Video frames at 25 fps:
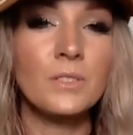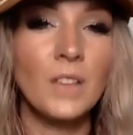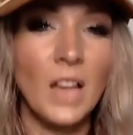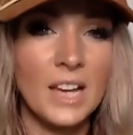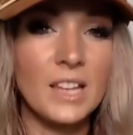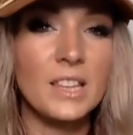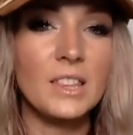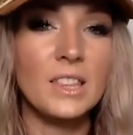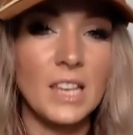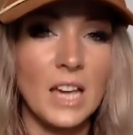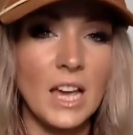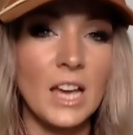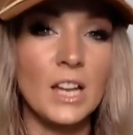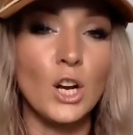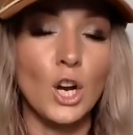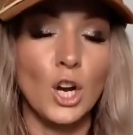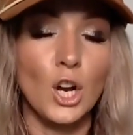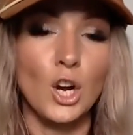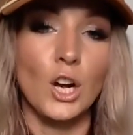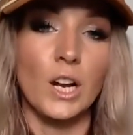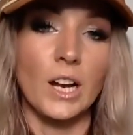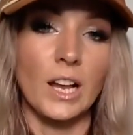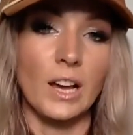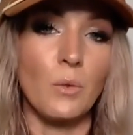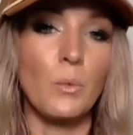like, the inner
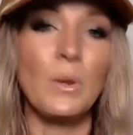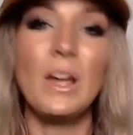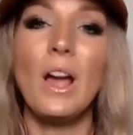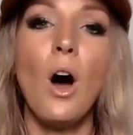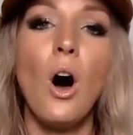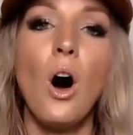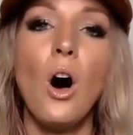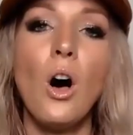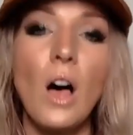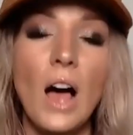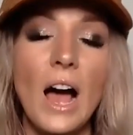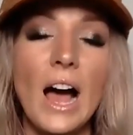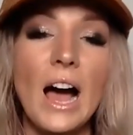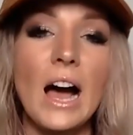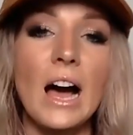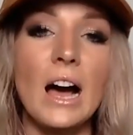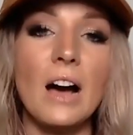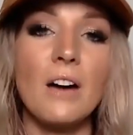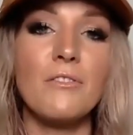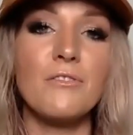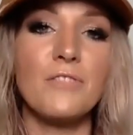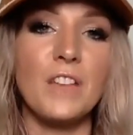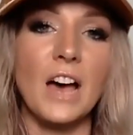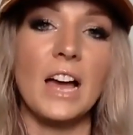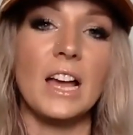critic. We all
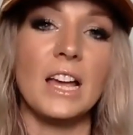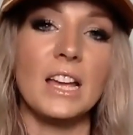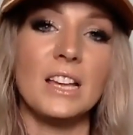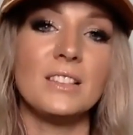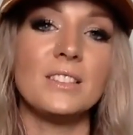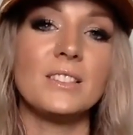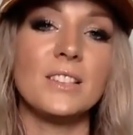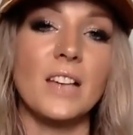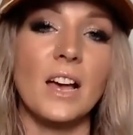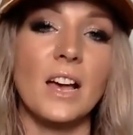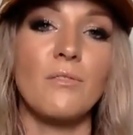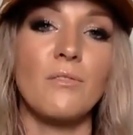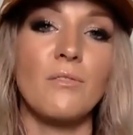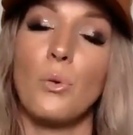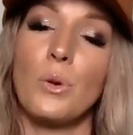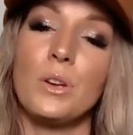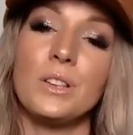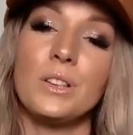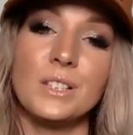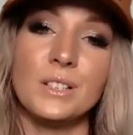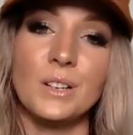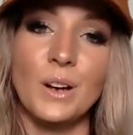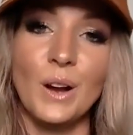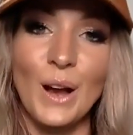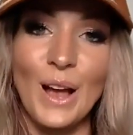have that inside
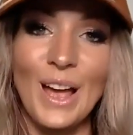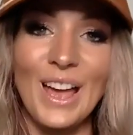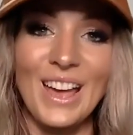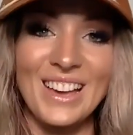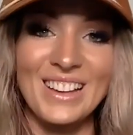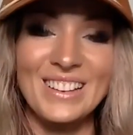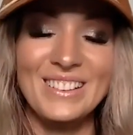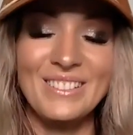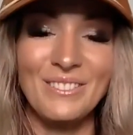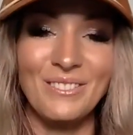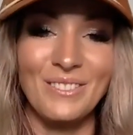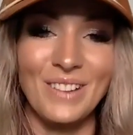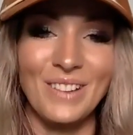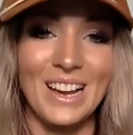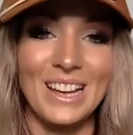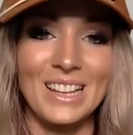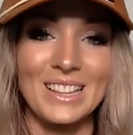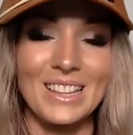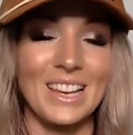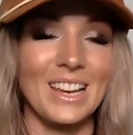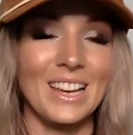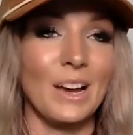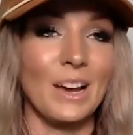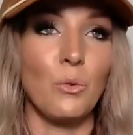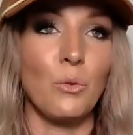voice in our head, right?
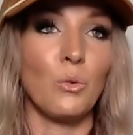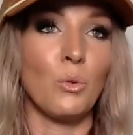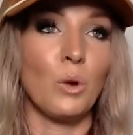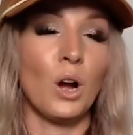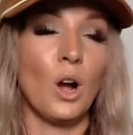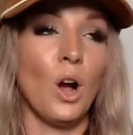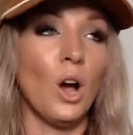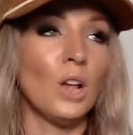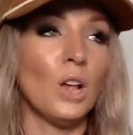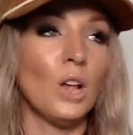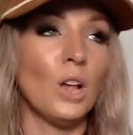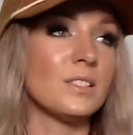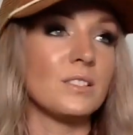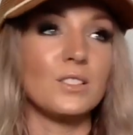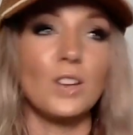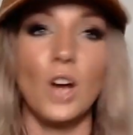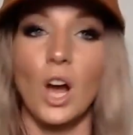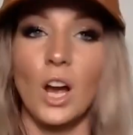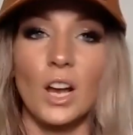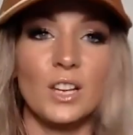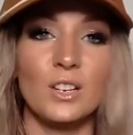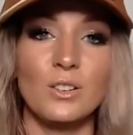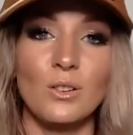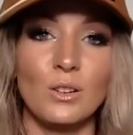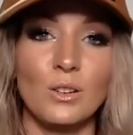Like, we're constantly
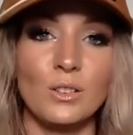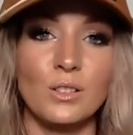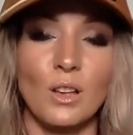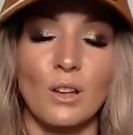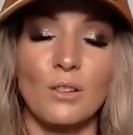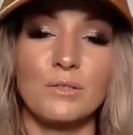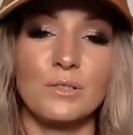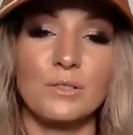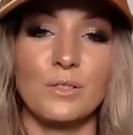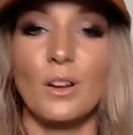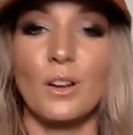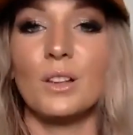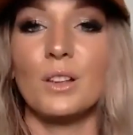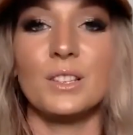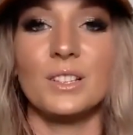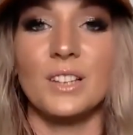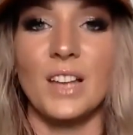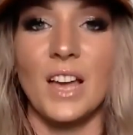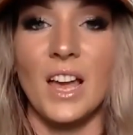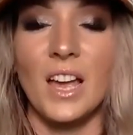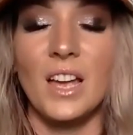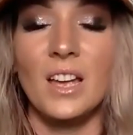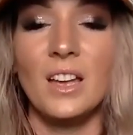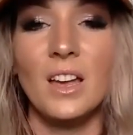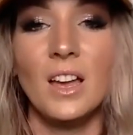talking to ourselves throughout the
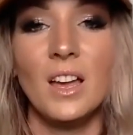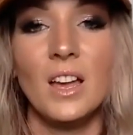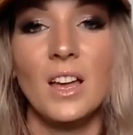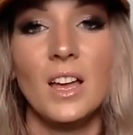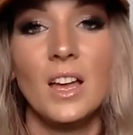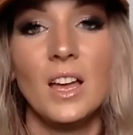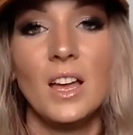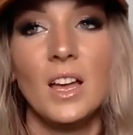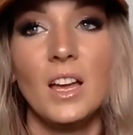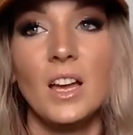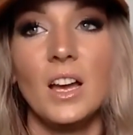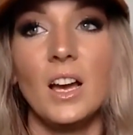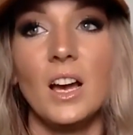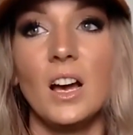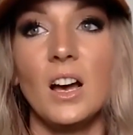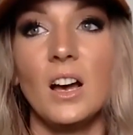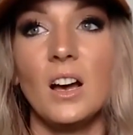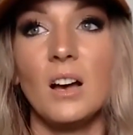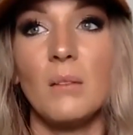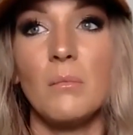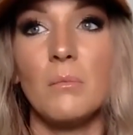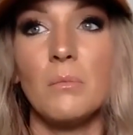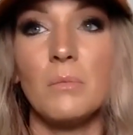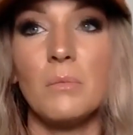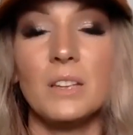day.
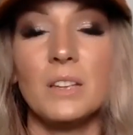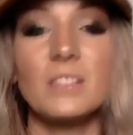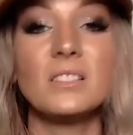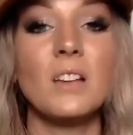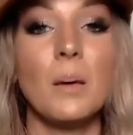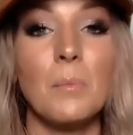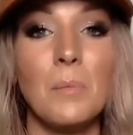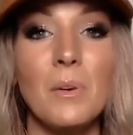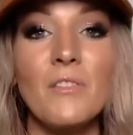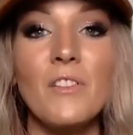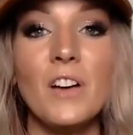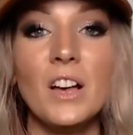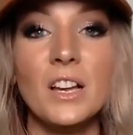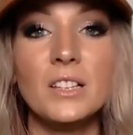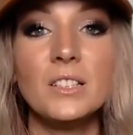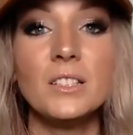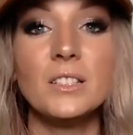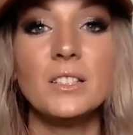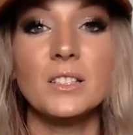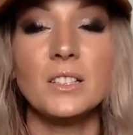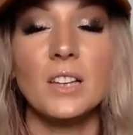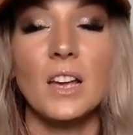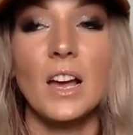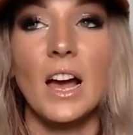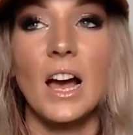Some of
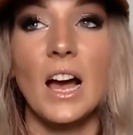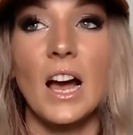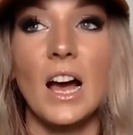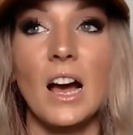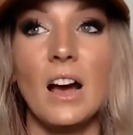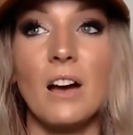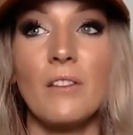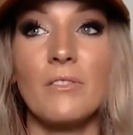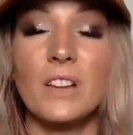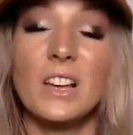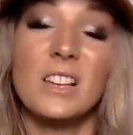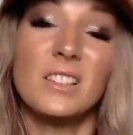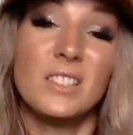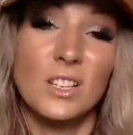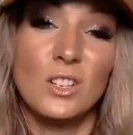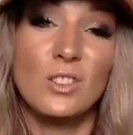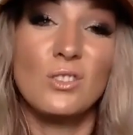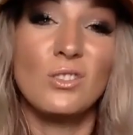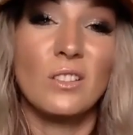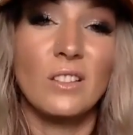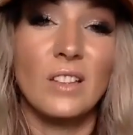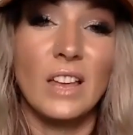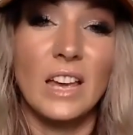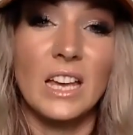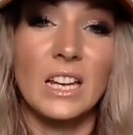us have
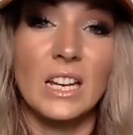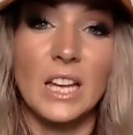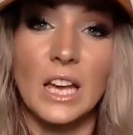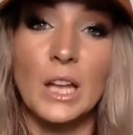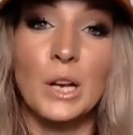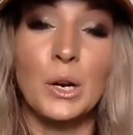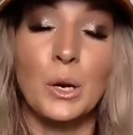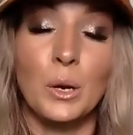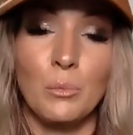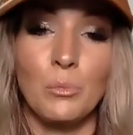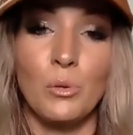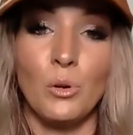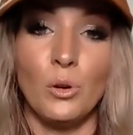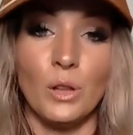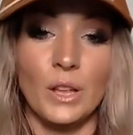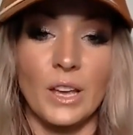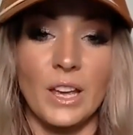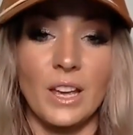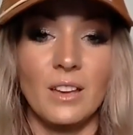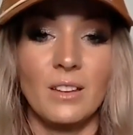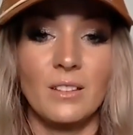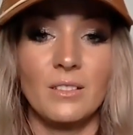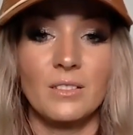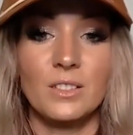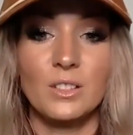essentially like an inner
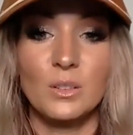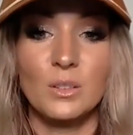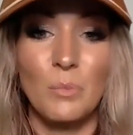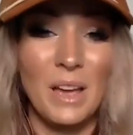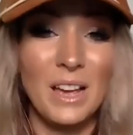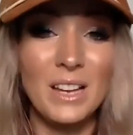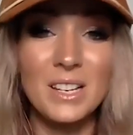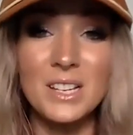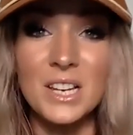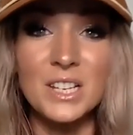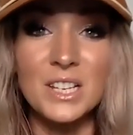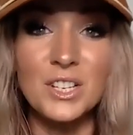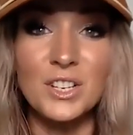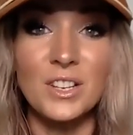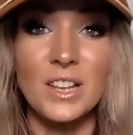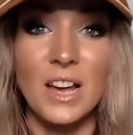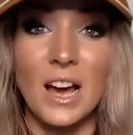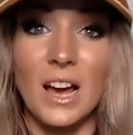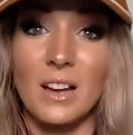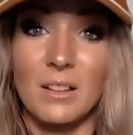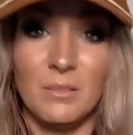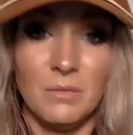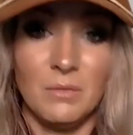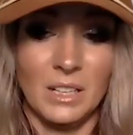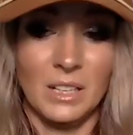bully. So pay attention to
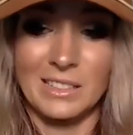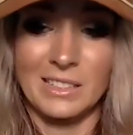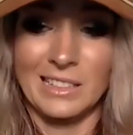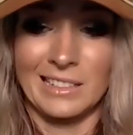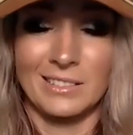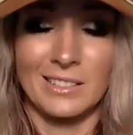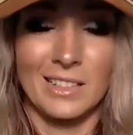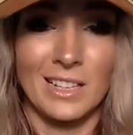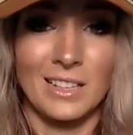that and, like,